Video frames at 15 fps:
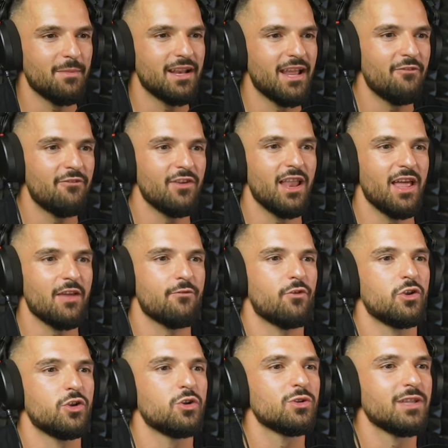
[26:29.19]
And I feel like
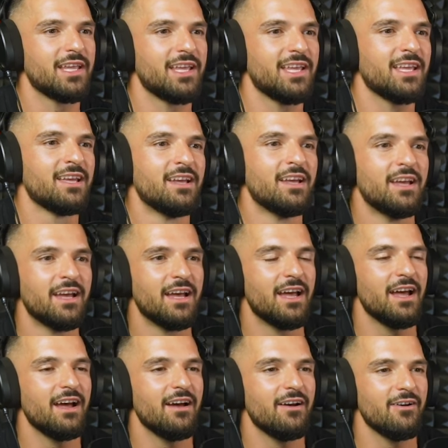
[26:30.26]
for Yoodli,
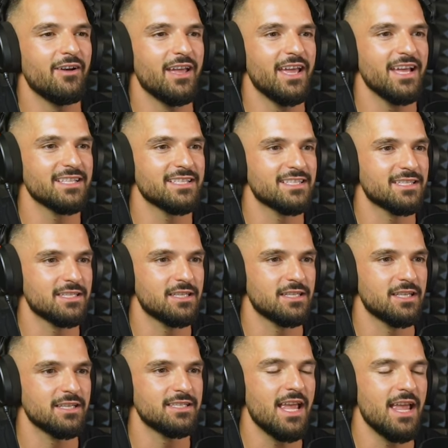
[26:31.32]
uh, it's
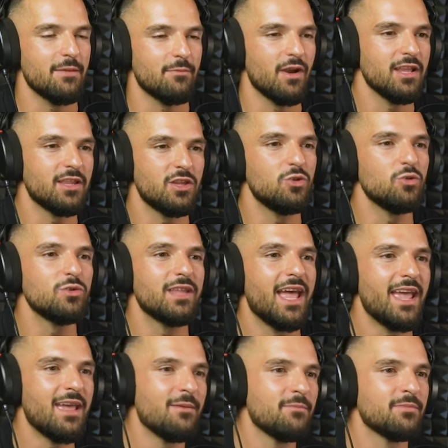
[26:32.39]
the same, right? You
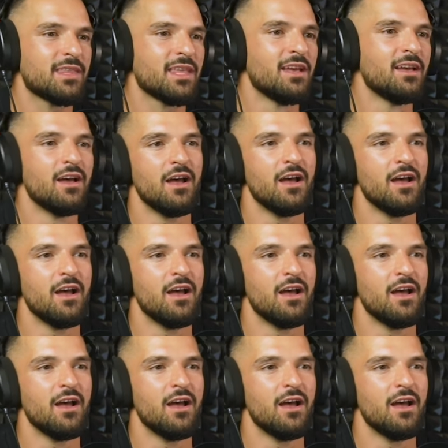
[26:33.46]
named